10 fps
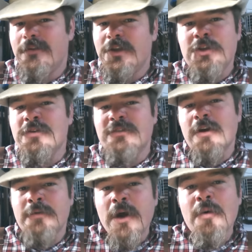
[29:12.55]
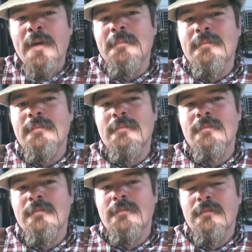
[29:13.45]
You just don't know him.
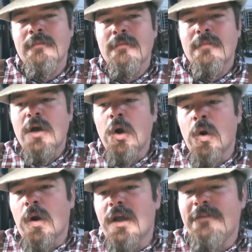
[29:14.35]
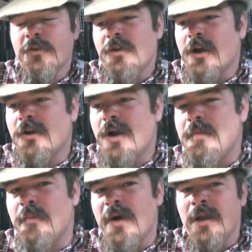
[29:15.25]
Or if you're talking
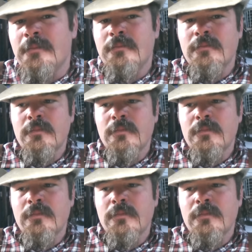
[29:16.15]
crap about him,